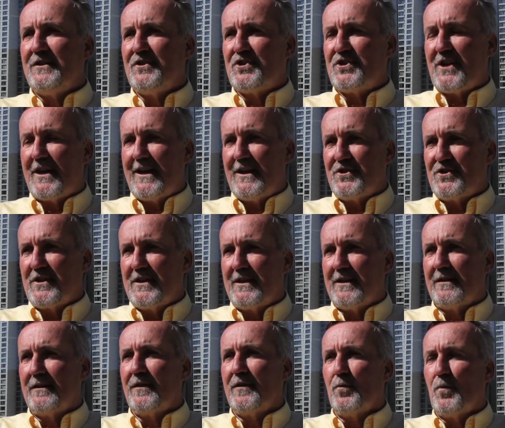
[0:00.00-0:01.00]
changing
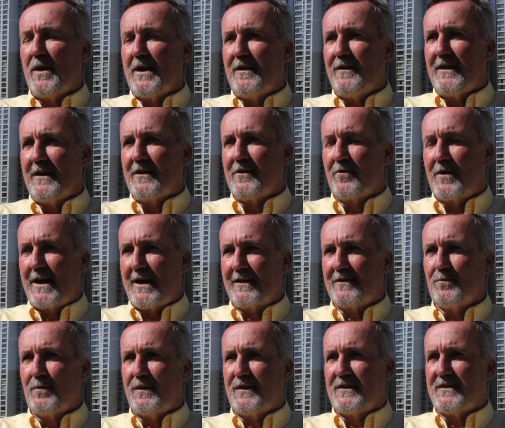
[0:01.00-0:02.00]
the way they
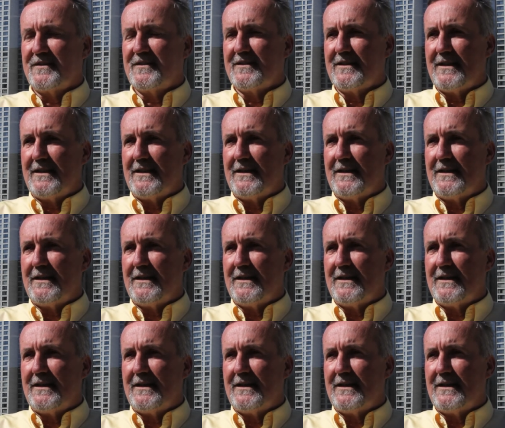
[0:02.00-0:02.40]
interact with the sea.